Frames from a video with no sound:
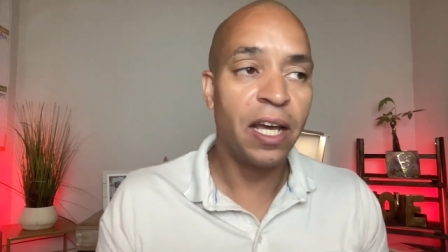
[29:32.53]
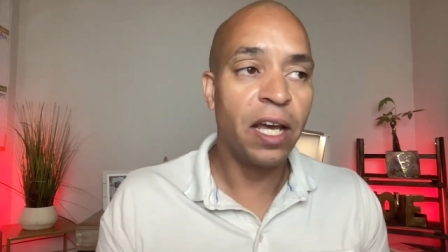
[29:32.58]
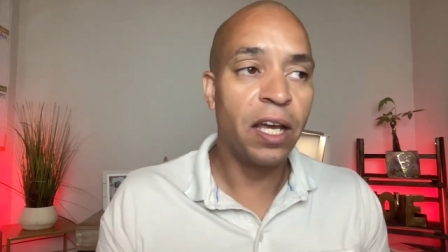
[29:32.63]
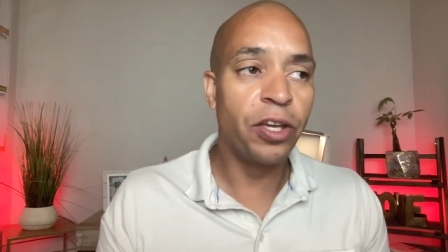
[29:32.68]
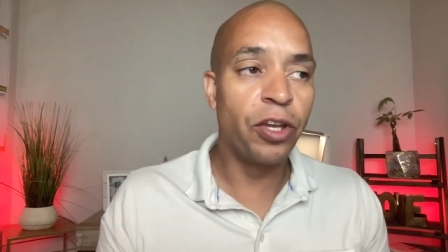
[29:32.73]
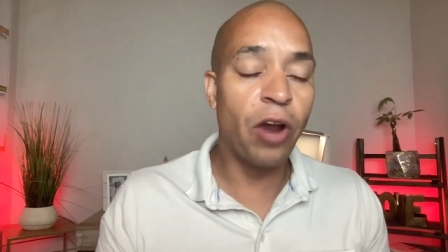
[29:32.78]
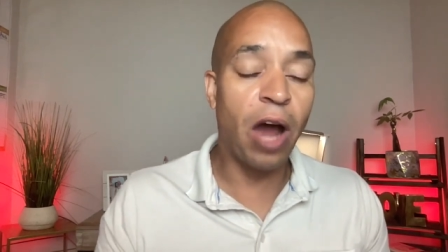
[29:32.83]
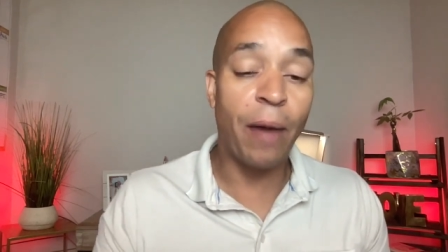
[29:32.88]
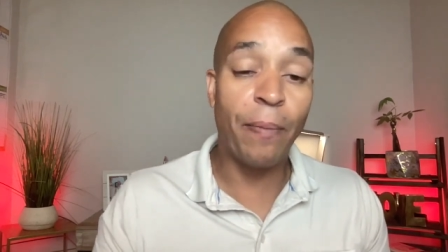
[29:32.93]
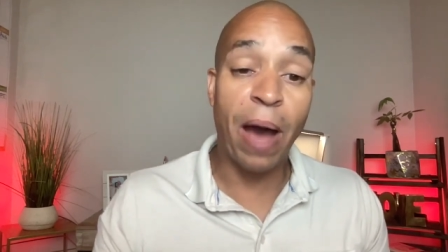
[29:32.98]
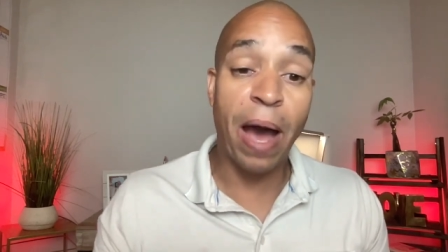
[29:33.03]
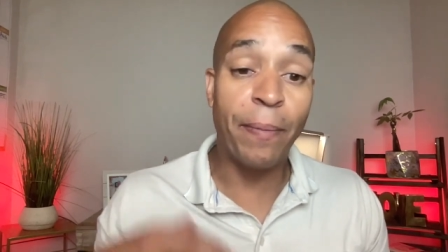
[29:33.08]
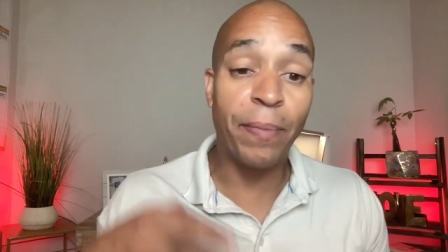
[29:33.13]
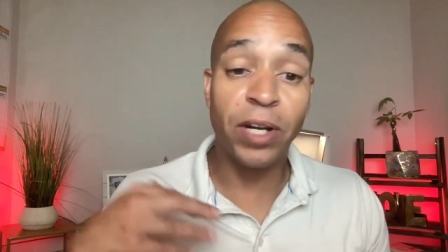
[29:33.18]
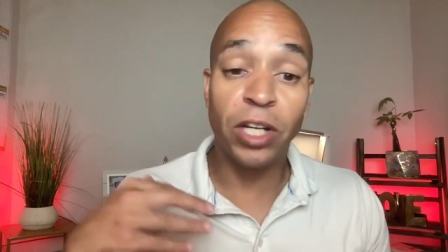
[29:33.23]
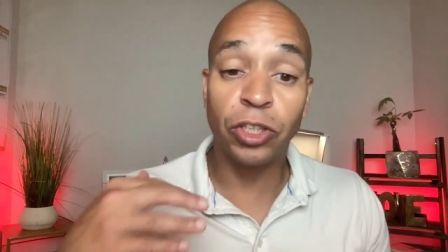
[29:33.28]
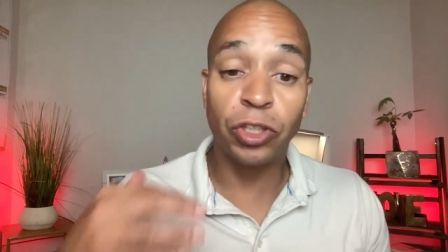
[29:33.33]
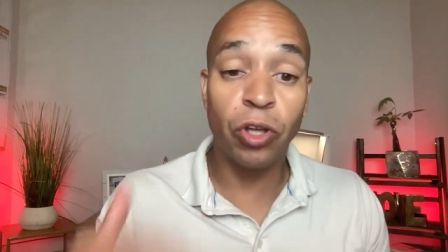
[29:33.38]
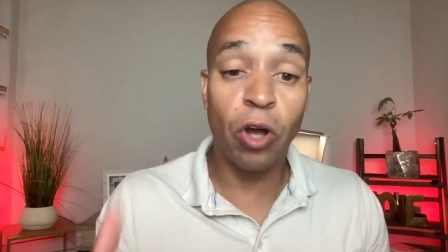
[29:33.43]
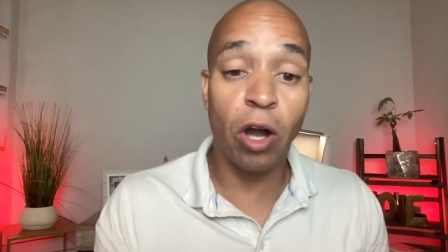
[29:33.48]
you know, I'm, I'm
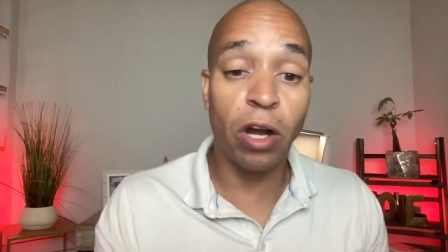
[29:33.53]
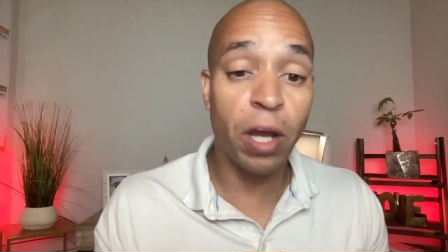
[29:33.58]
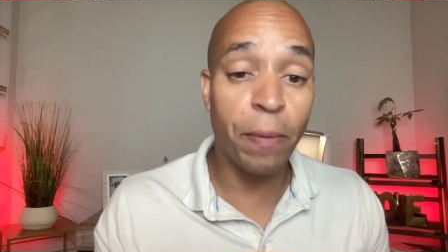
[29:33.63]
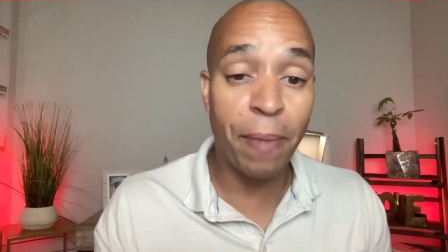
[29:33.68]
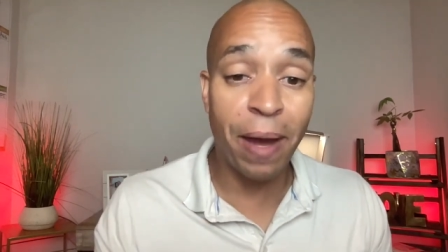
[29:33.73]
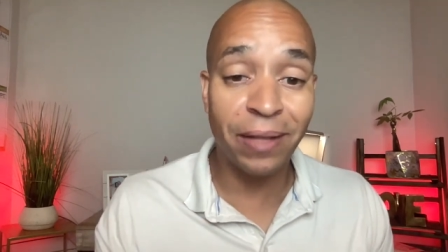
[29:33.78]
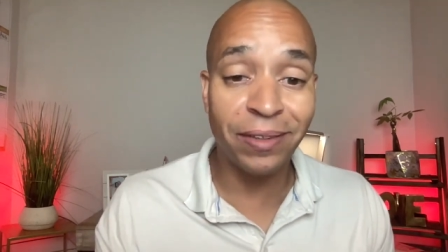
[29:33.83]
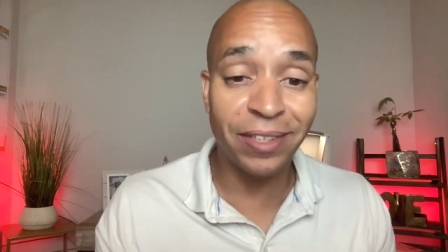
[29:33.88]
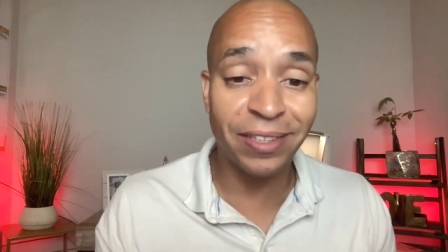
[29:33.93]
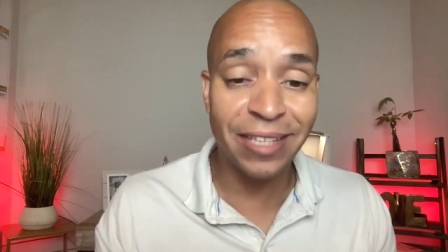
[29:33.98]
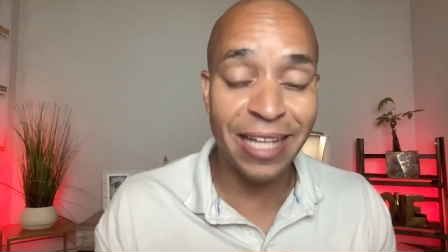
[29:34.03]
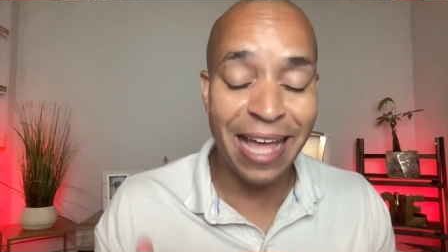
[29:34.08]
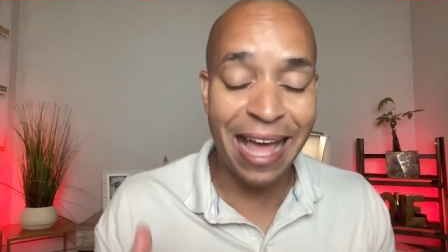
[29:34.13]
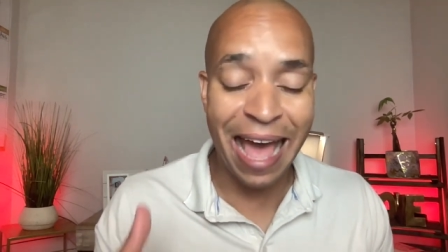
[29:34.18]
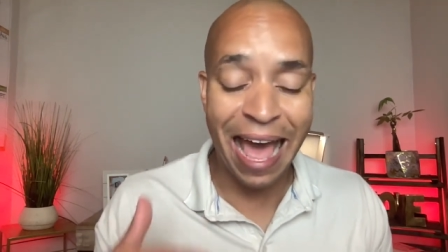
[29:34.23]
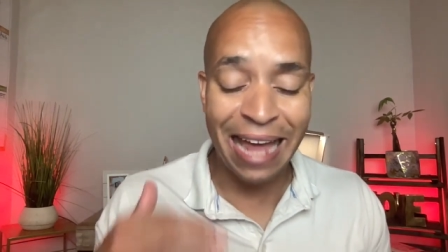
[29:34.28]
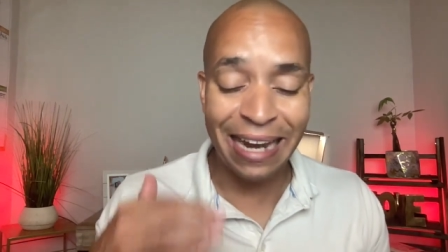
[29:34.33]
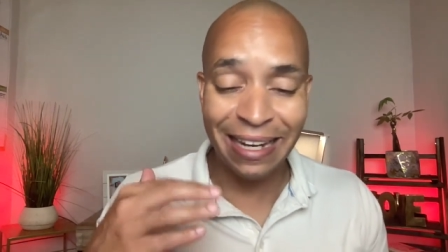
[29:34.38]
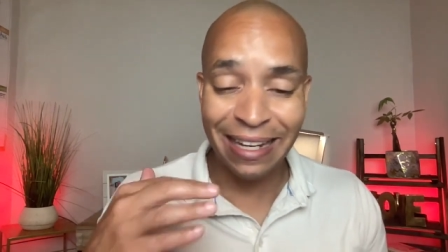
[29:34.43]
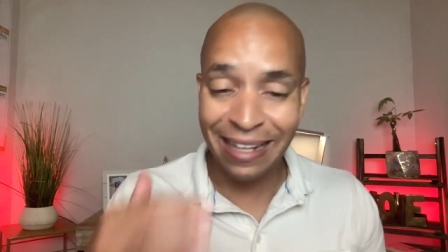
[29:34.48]
gonna talk about this
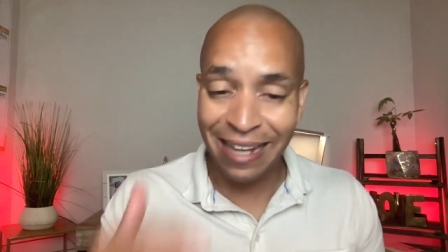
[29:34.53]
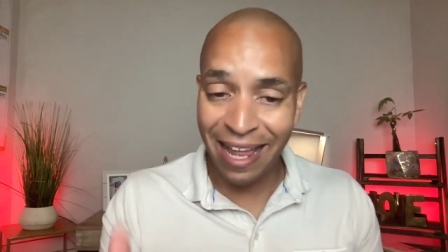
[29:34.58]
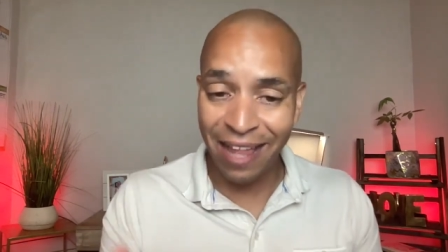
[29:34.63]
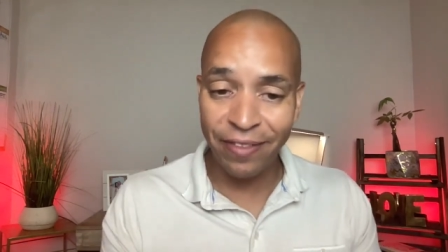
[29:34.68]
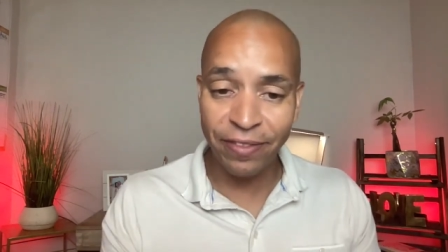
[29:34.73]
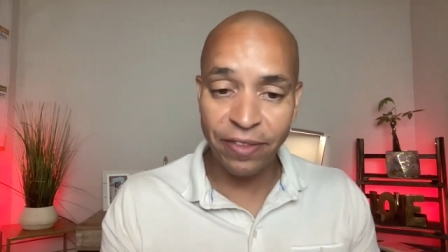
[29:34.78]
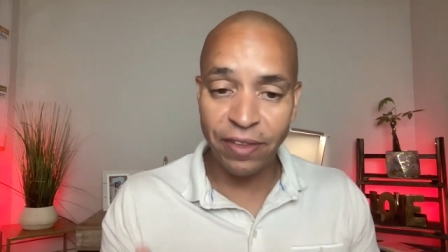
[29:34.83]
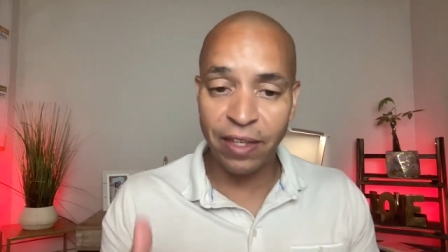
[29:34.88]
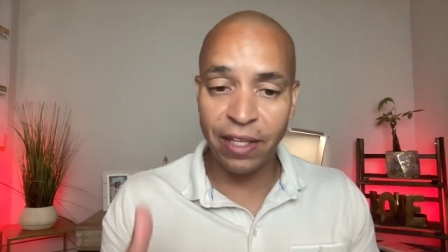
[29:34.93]
at length,